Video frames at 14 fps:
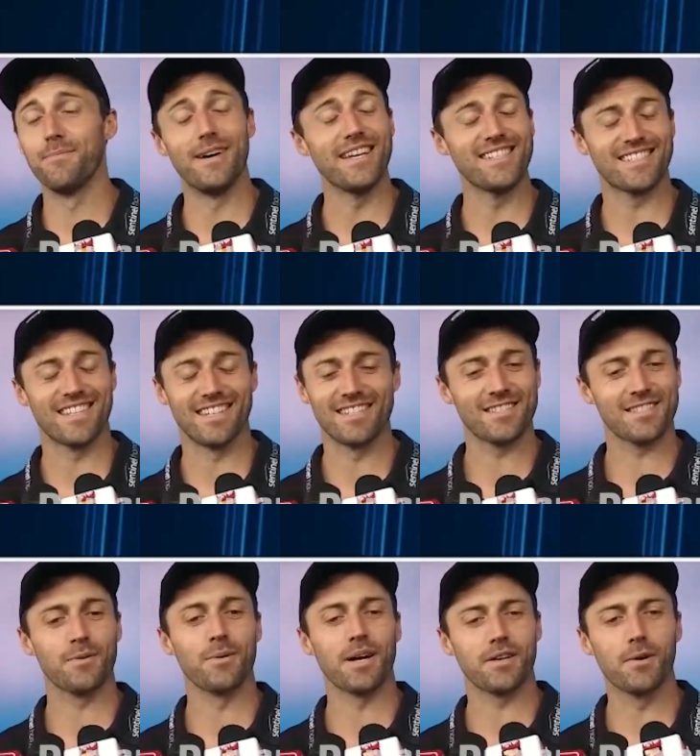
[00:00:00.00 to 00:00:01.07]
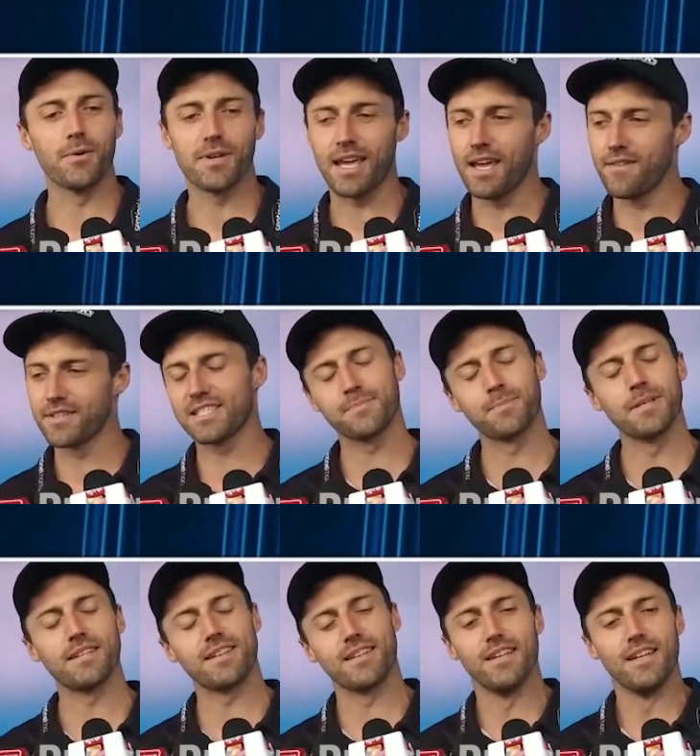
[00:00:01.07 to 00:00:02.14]
amazing. It's quite cool to have a
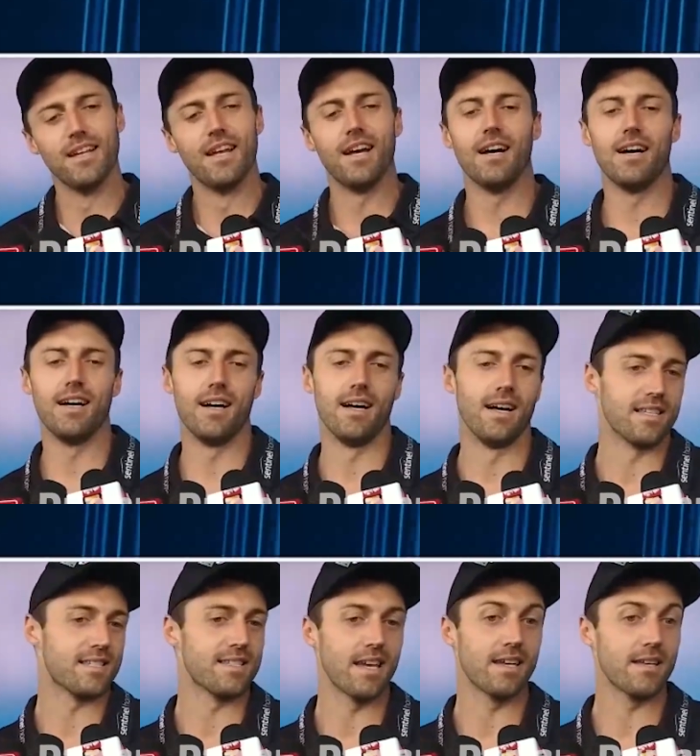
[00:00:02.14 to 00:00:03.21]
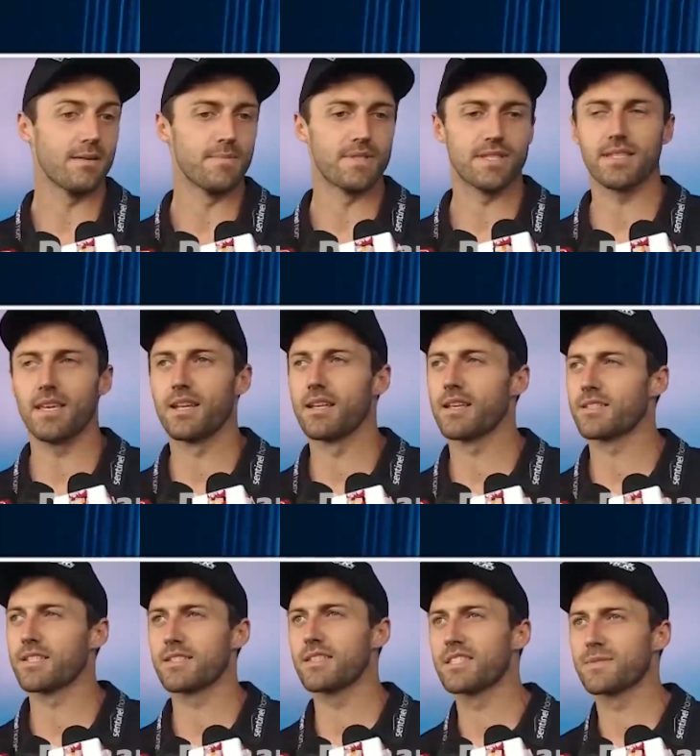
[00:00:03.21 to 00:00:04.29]
split stadiums, and it
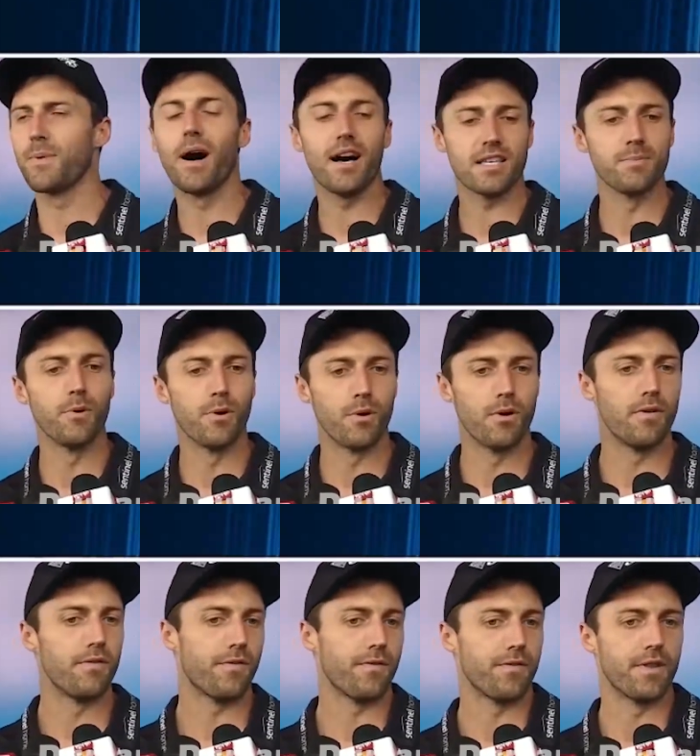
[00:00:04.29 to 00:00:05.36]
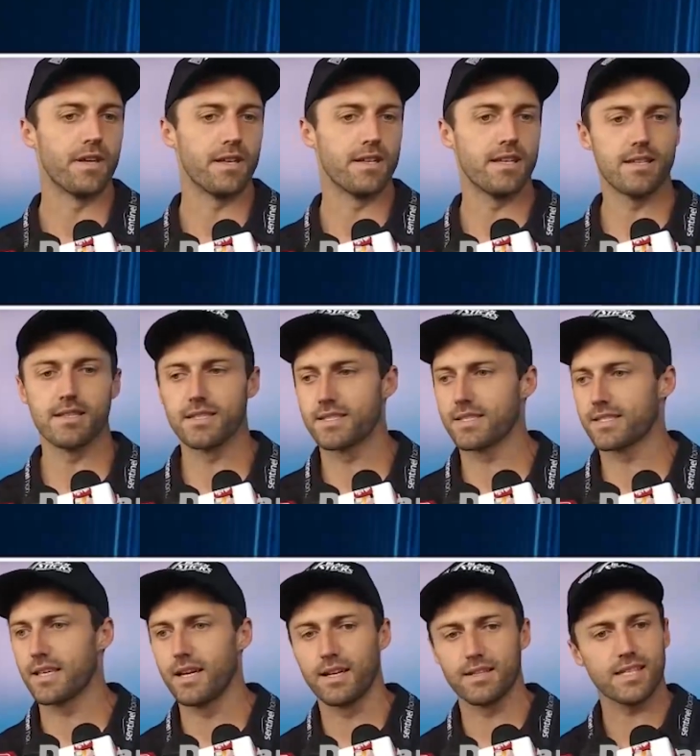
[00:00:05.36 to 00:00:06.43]
just inspires more of the Indians
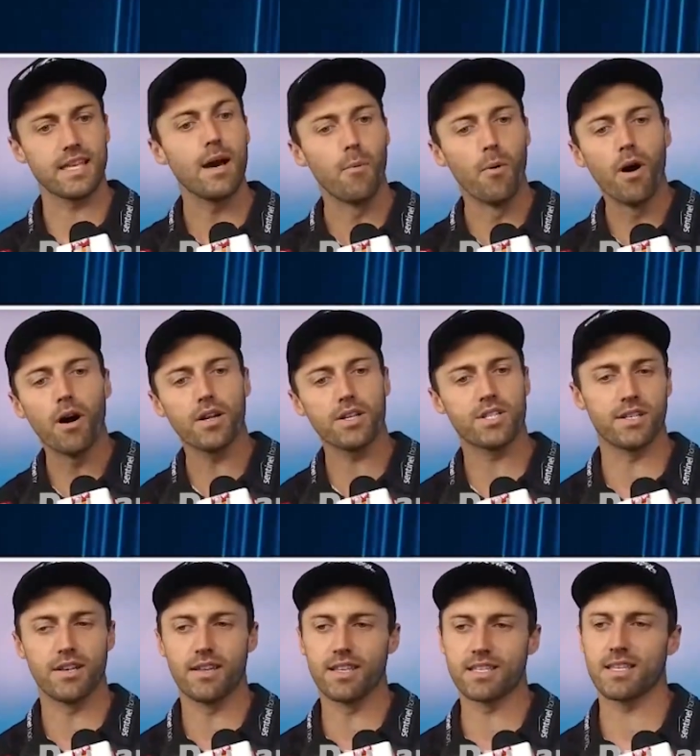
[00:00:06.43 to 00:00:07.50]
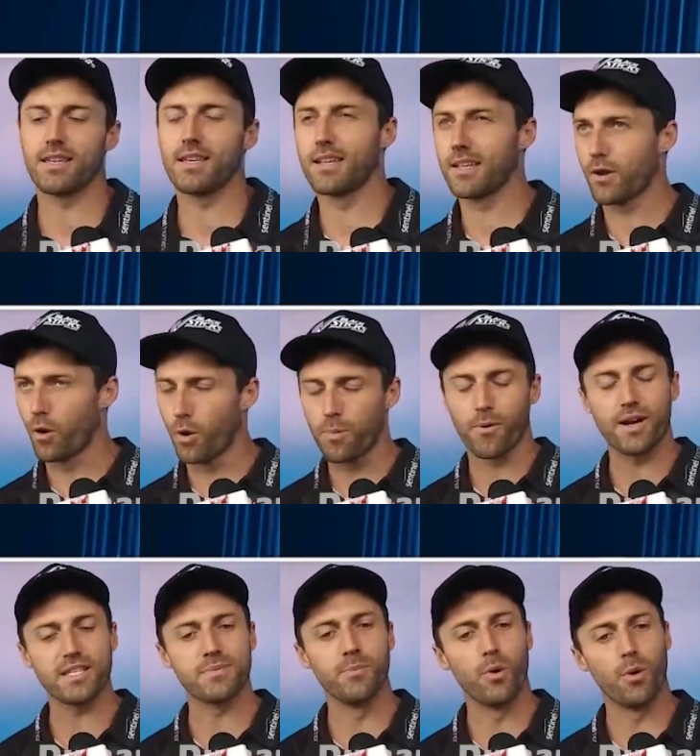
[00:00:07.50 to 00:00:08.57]
to come watch, and it
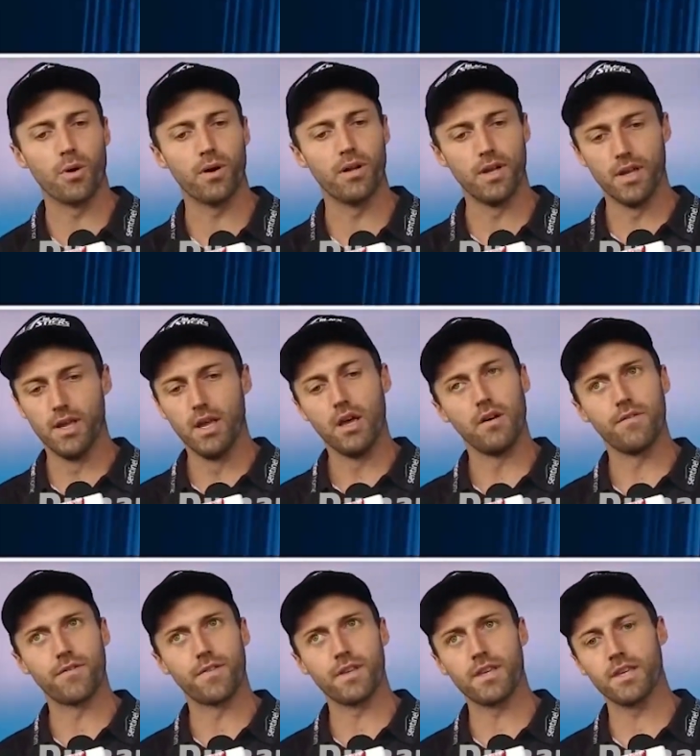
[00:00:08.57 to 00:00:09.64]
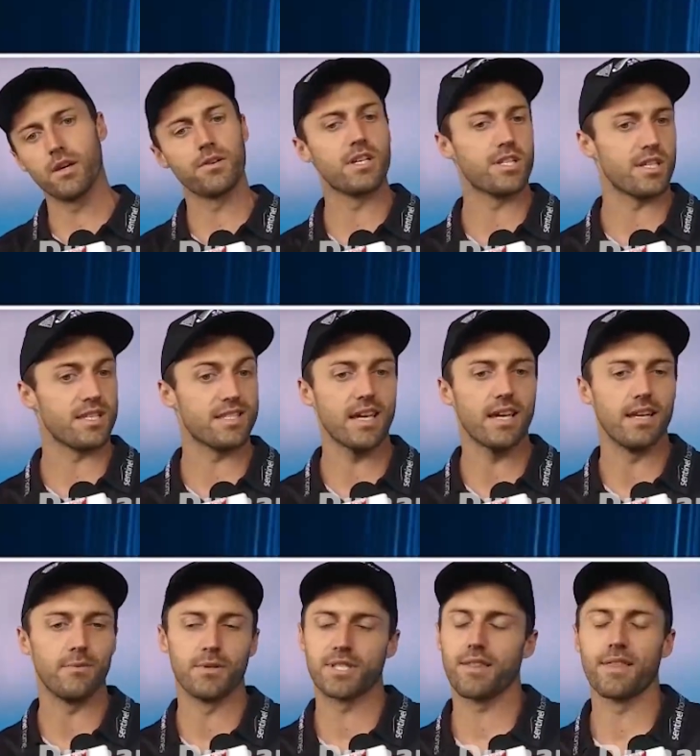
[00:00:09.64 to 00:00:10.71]
incorporates more of the Odisha
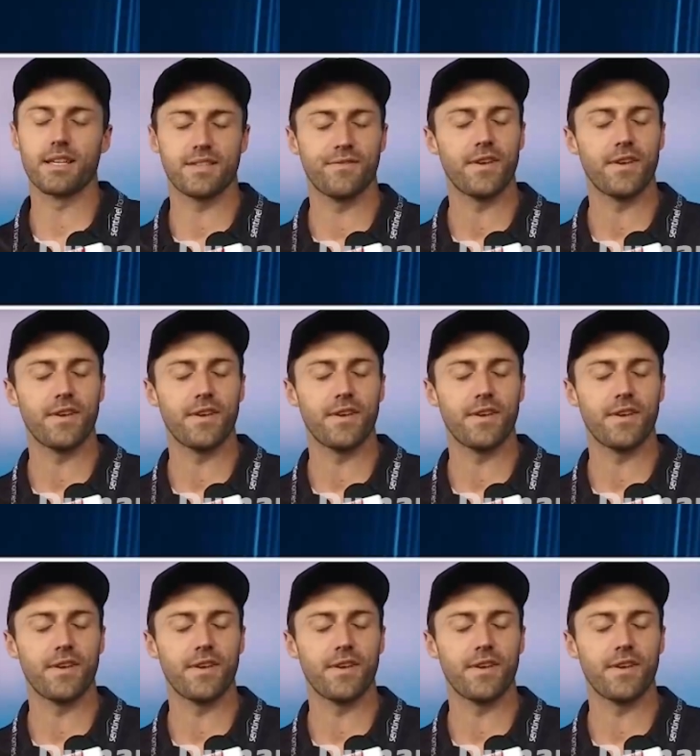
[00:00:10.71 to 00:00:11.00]
state, which I think is